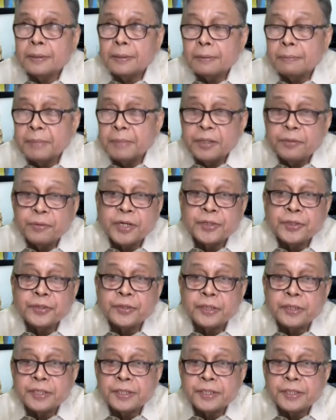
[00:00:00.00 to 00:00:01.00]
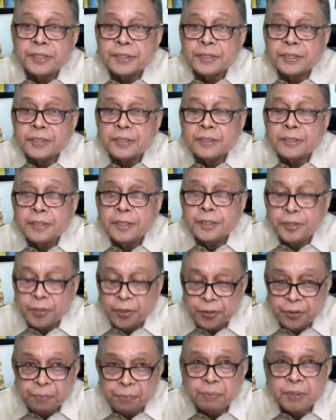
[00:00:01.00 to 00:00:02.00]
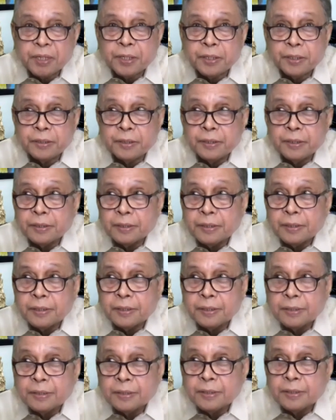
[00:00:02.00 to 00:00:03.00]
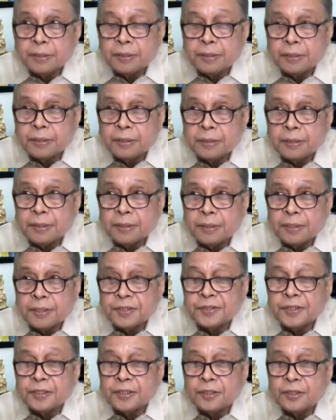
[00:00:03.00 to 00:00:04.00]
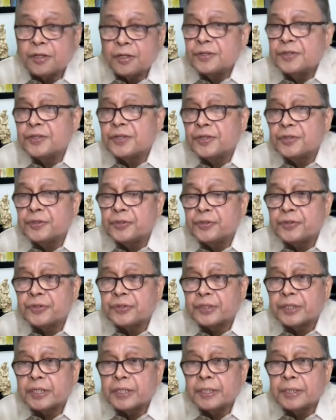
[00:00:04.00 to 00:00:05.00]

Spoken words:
My question is, in your opinion, is that constitutional?